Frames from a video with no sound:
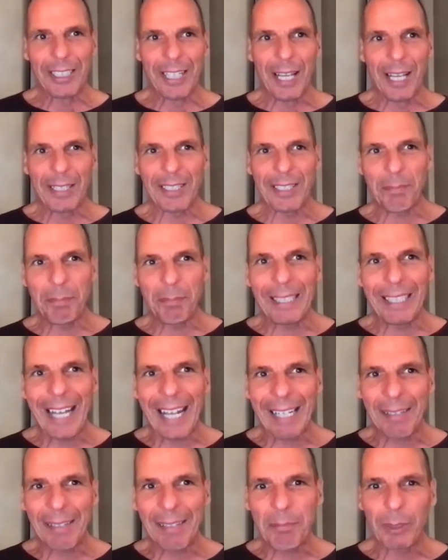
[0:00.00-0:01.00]
It's a bit
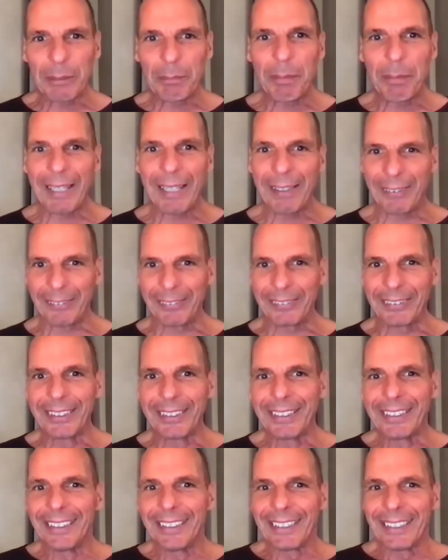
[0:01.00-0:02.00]
like Monty Python,
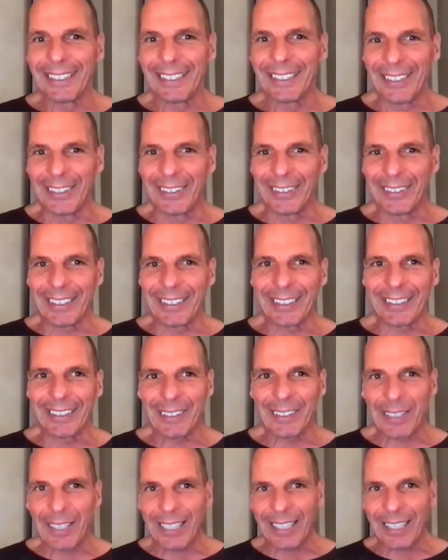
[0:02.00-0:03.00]
in
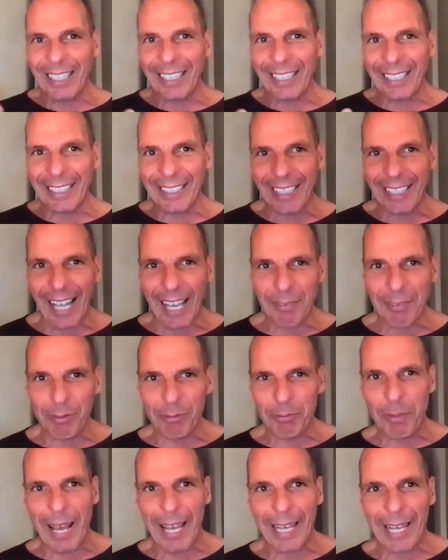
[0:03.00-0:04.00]
The Life of
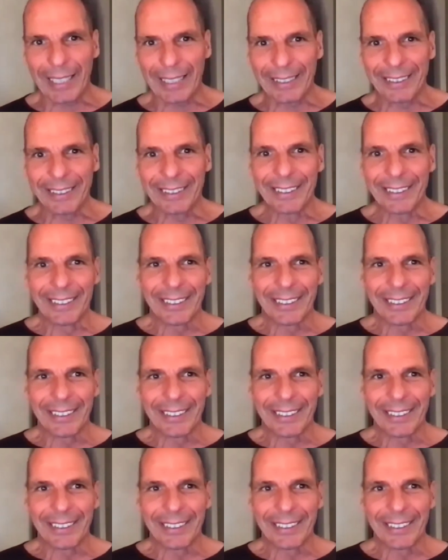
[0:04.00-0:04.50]
Brian.